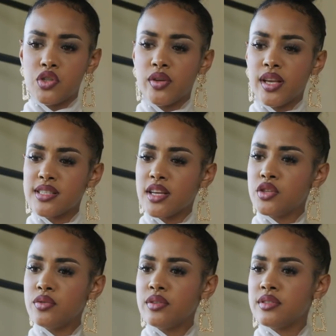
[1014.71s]
So yes,
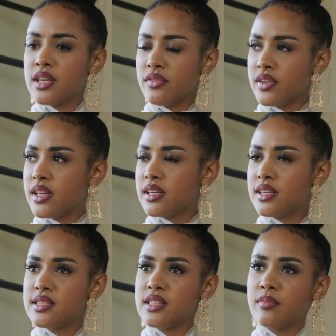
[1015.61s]
I do
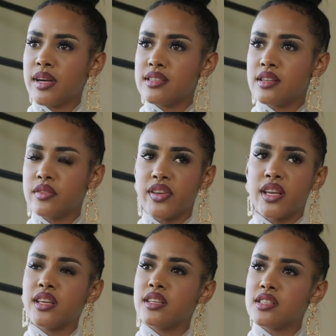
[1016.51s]
definitely see
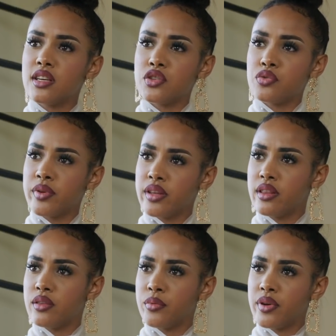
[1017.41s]
myself getting in touch
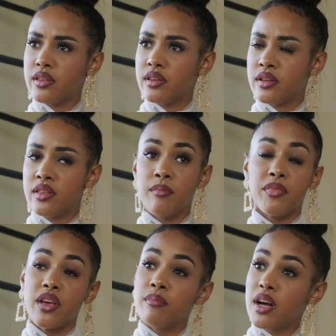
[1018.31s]

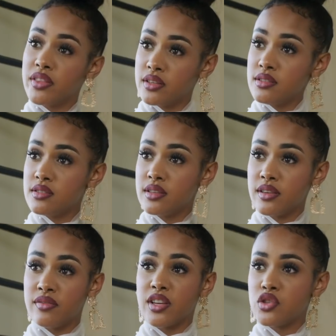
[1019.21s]
with their mothers
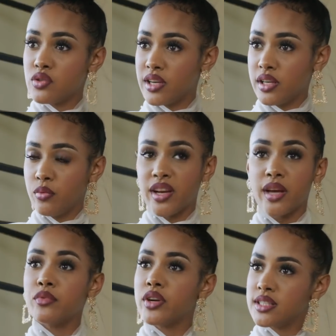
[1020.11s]
eventually
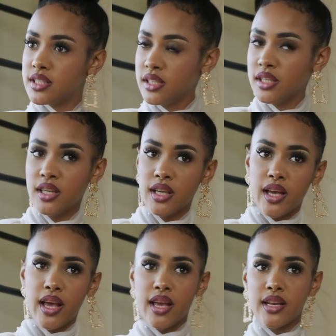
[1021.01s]
when I'm ready.
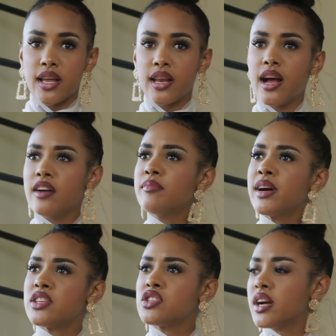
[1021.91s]
And
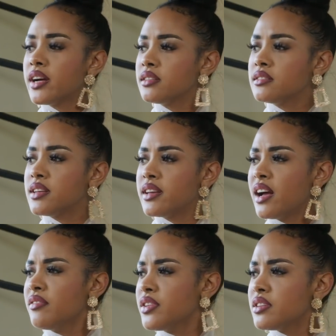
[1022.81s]
have my child
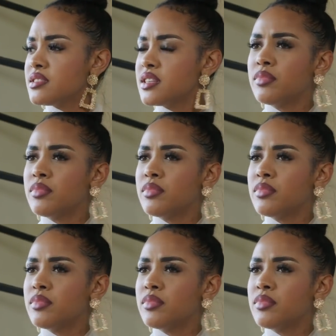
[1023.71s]
and have their